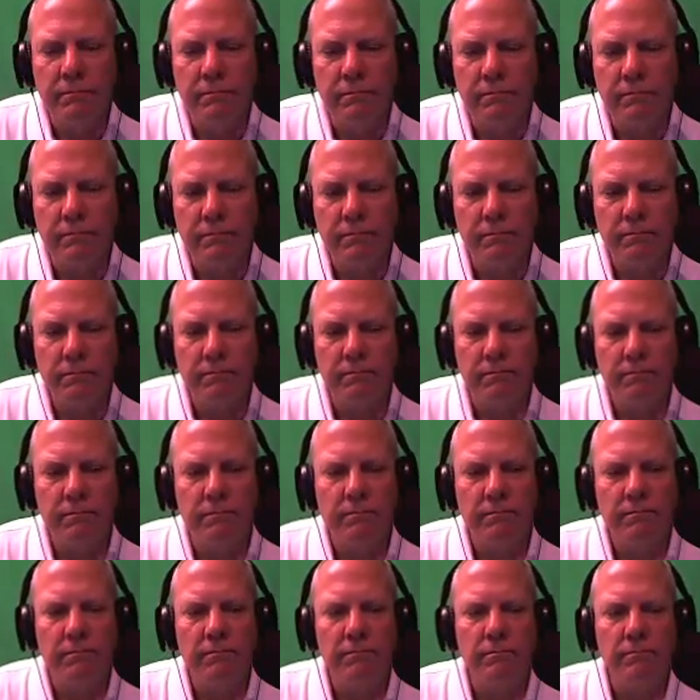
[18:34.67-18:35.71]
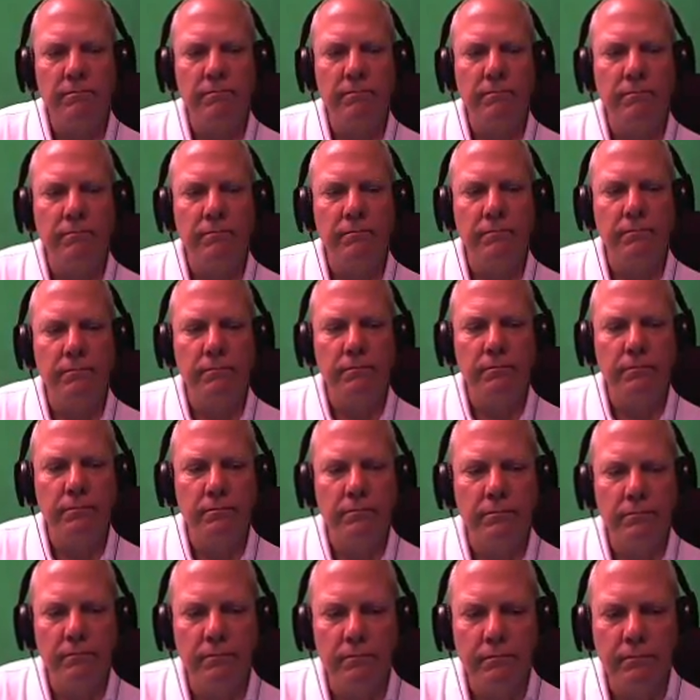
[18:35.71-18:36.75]

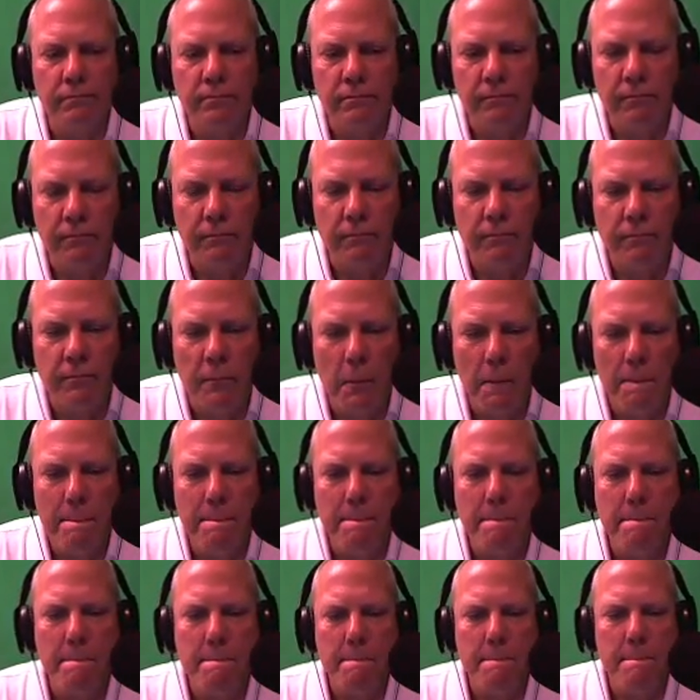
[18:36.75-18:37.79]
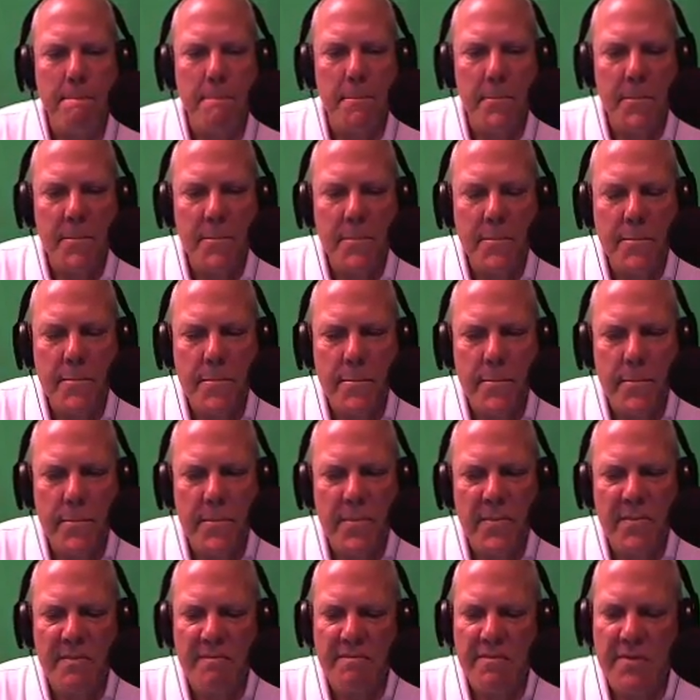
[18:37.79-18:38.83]

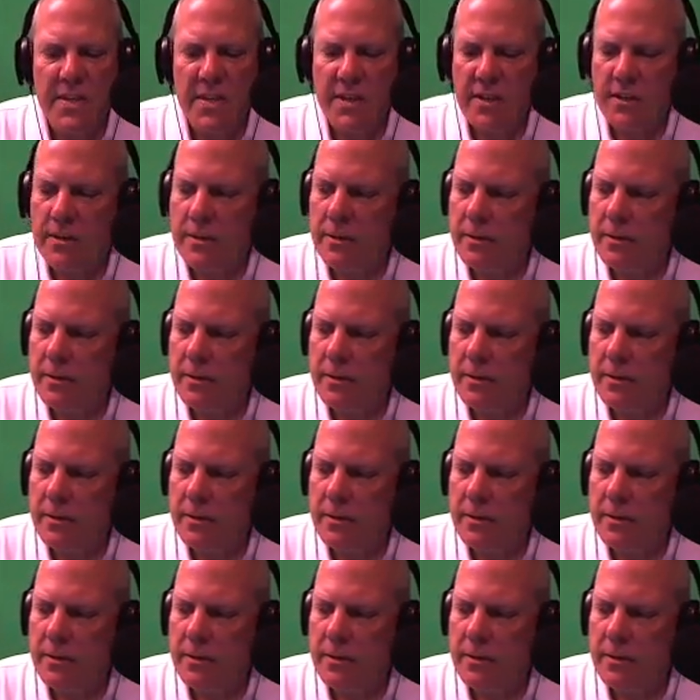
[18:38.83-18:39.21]
Nobody speaks.